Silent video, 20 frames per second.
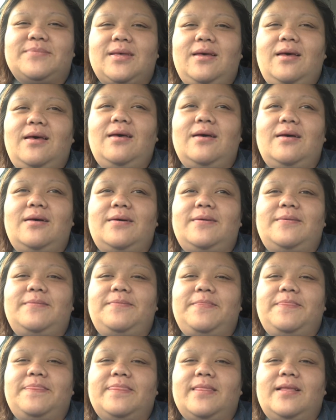Can, can you do
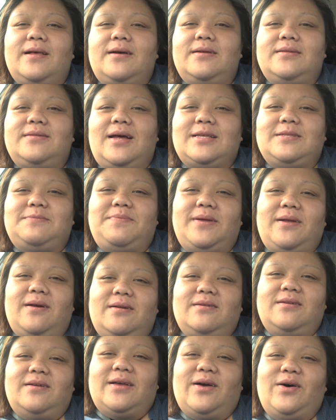it right now? That's been
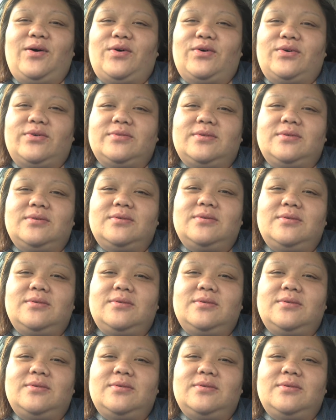on like hold.